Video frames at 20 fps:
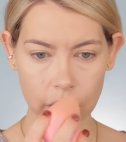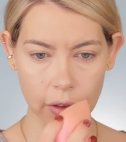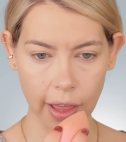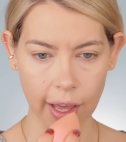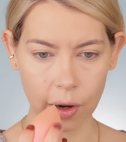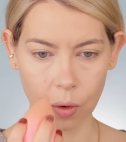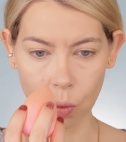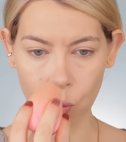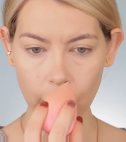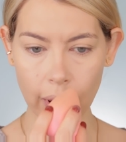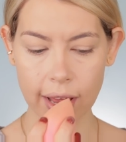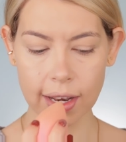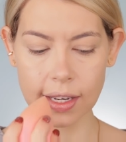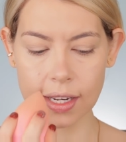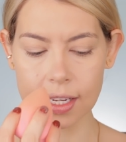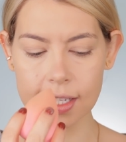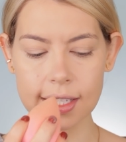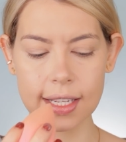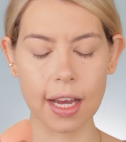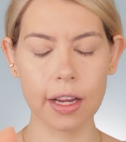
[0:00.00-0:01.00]
or like
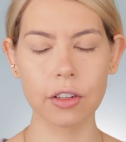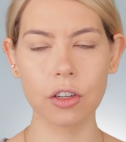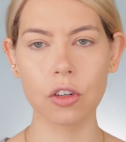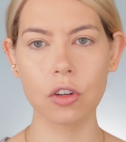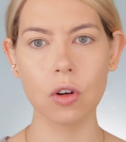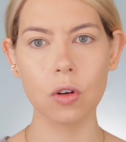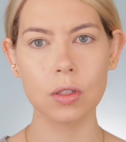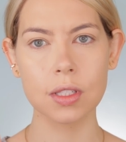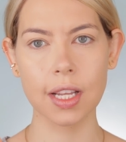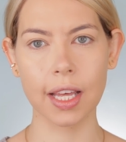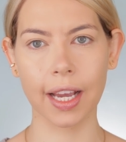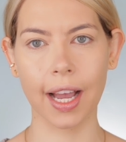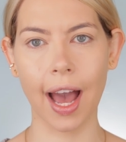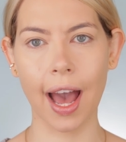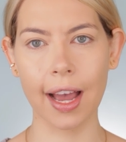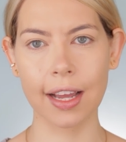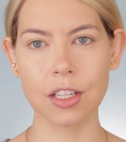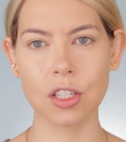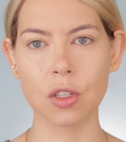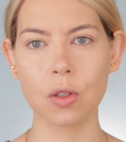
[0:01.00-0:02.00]
redness on your nose like
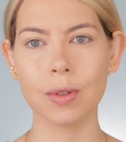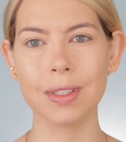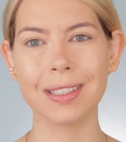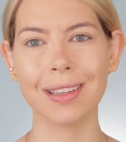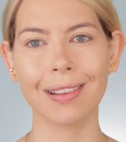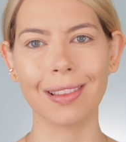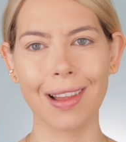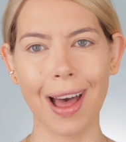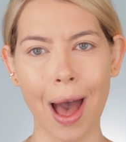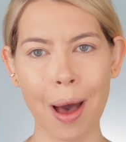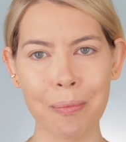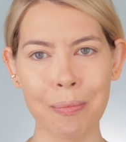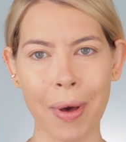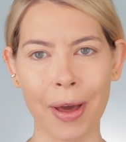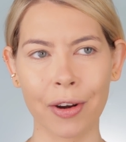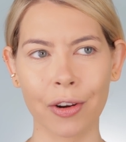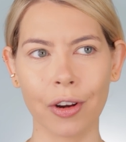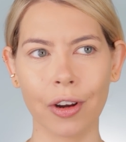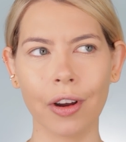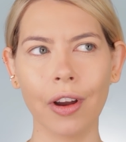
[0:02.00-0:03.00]
I do is a lot
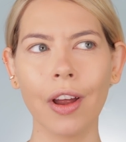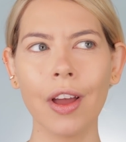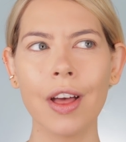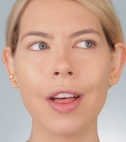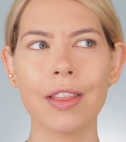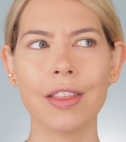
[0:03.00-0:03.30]
better